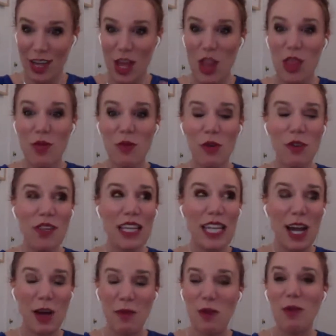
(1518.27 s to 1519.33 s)
the movie that
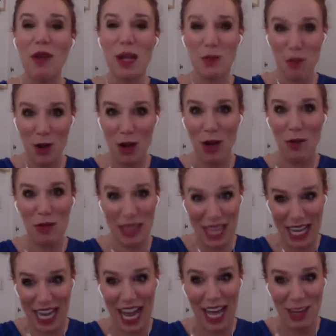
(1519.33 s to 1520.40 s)
helped me when I broke up with
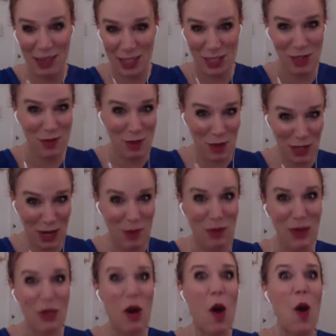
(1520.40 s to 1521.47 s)
that guy who I should have broken up
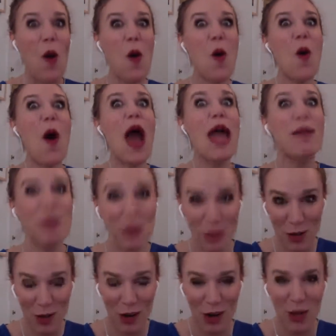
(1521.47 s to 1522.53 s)
with way
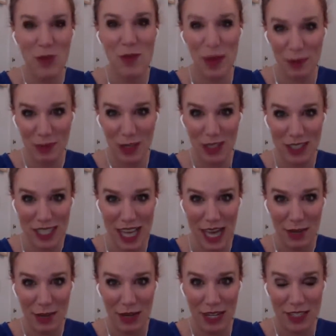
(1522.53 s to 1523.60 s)
before, who made me all
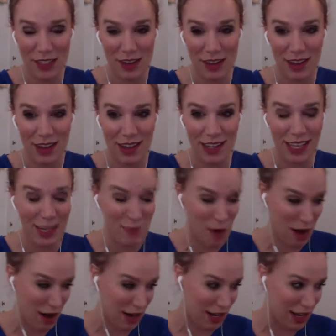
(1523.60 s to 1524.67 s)
sad when I saw In
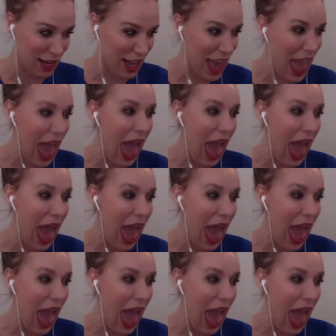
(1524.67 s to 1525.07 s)
America,